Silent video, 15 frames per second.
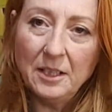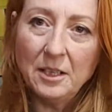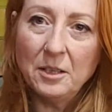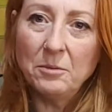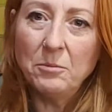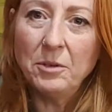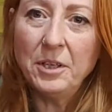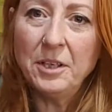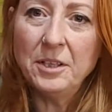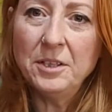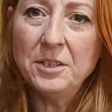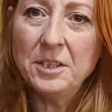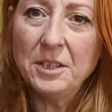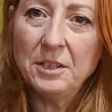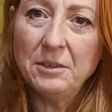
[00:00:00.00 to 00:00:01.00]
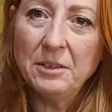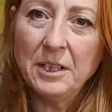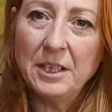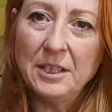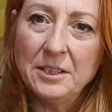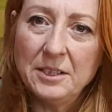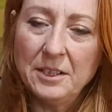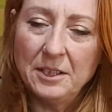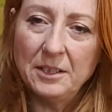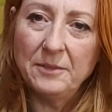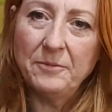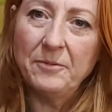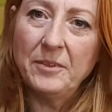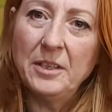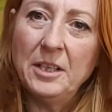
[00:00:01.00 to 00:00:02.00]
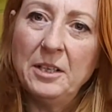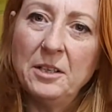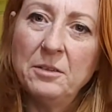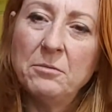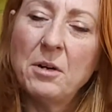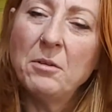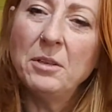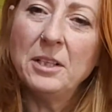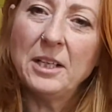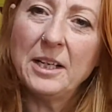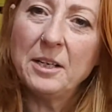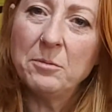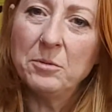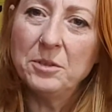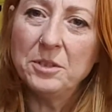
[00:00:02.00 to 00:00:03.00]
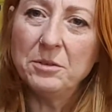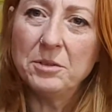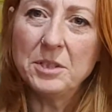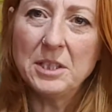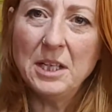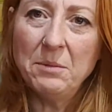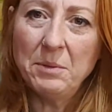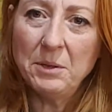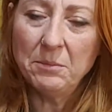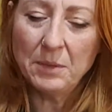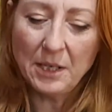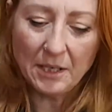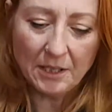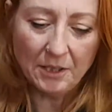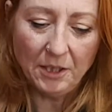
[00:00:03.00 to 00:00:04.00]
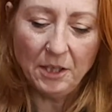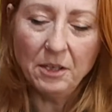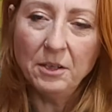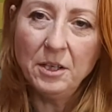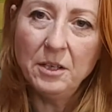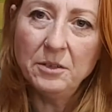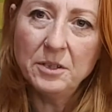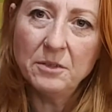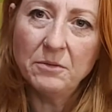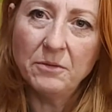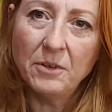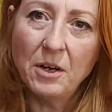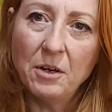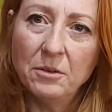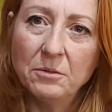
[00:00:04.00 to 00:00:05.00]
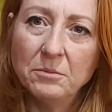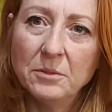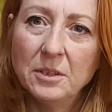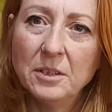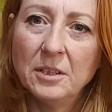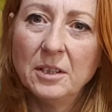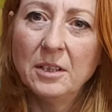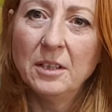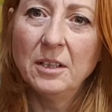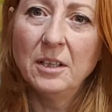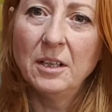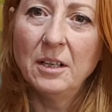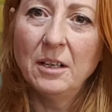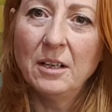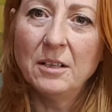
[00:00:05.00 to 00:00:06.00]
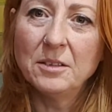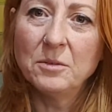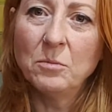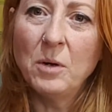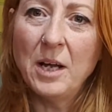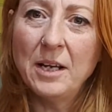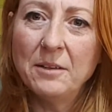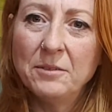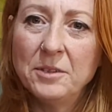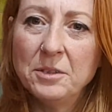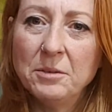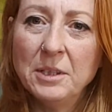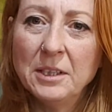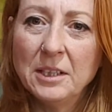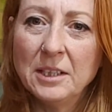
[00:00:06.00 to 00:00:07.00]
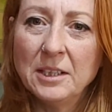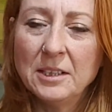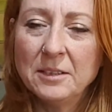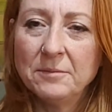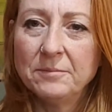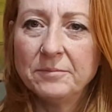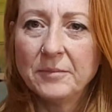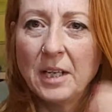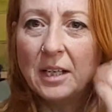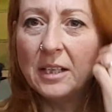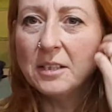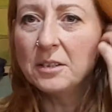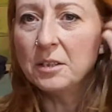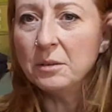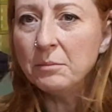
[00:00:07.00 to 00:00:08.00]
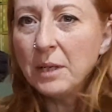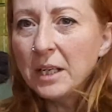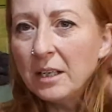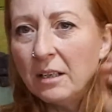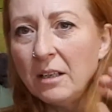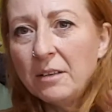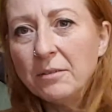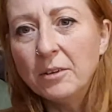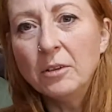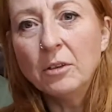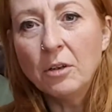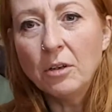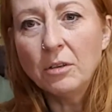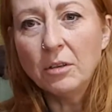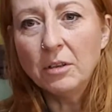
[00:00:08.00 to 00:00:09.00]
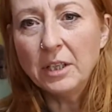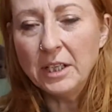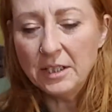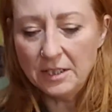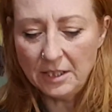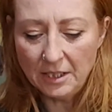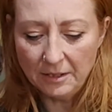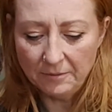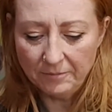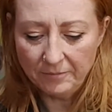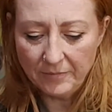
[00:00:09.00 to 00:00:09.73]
And what you're going to do is you're going to roll it like you would do a sleeping bag, and you're going to use the phone as a way of doing this, and it's going to make life a lot easier.